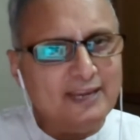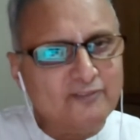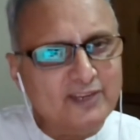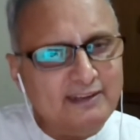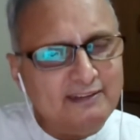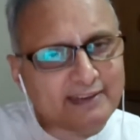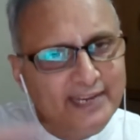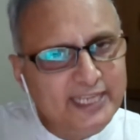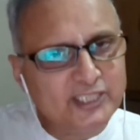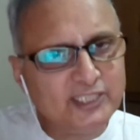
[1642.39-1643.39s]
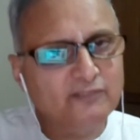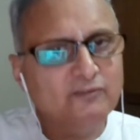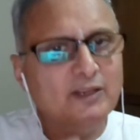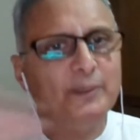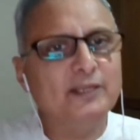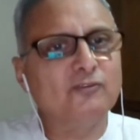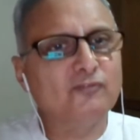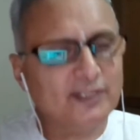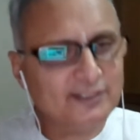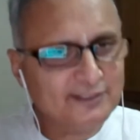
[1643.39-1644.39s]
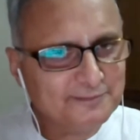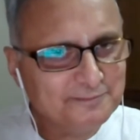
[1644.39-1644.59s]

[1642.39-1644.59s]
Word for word: every narration will be different